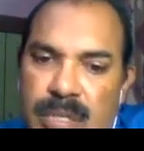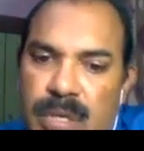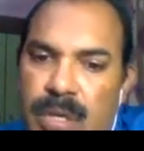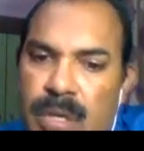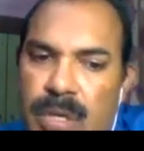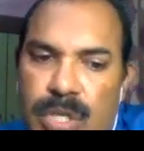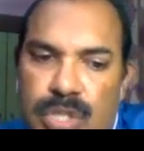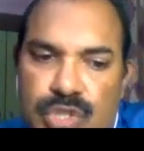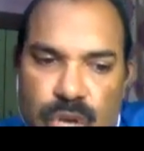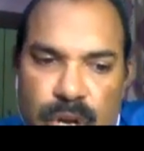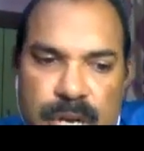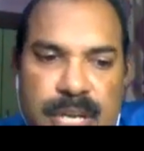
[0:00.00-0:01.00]
the
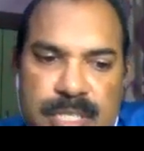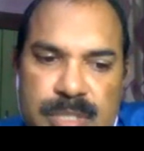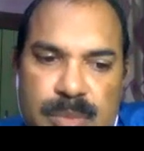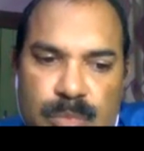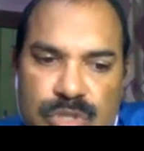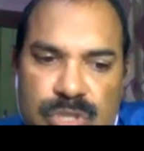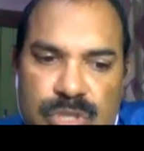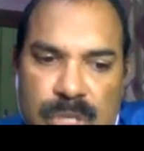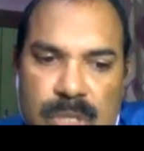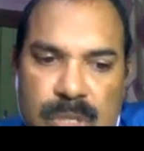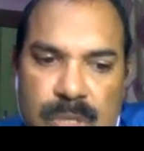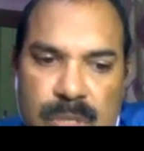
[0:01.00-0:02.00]
joint range of
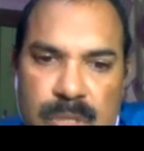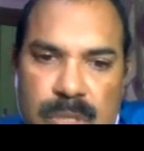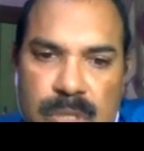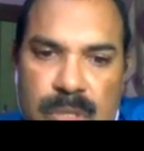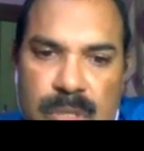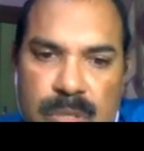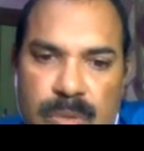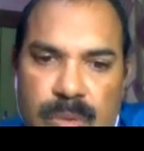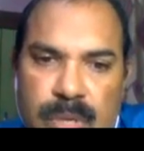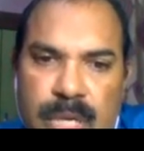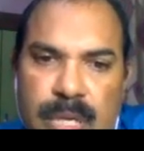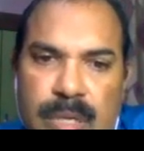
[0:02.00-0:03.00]
motion.
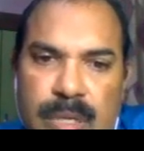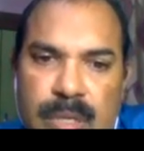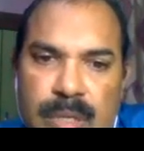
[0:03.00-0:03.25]
Okay.